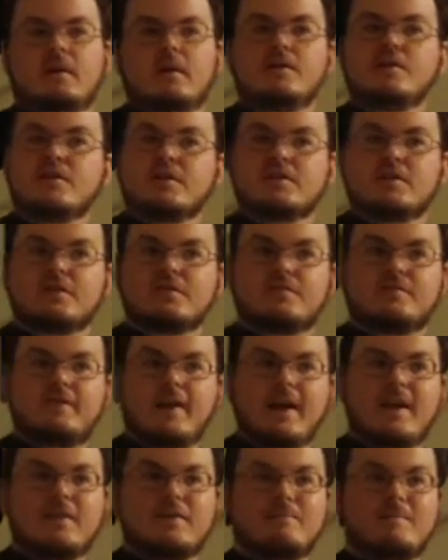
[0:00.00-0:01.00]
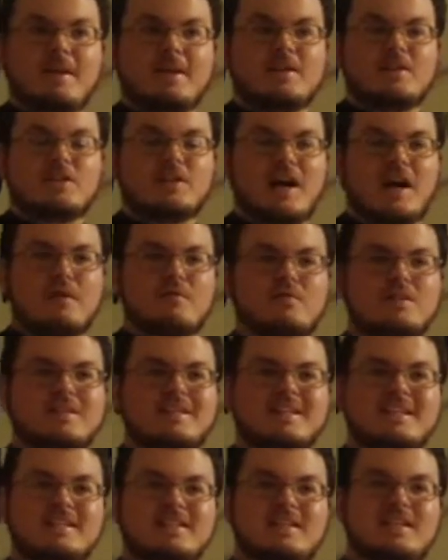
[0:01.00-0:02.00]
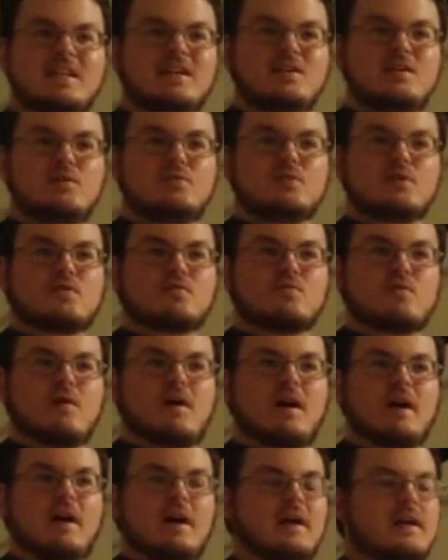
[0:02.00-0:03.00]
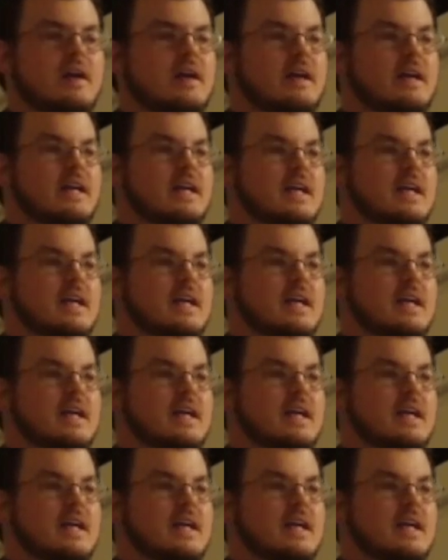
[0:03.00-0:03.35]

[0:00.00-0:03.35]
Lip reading: and just as faith made Jairus continue to try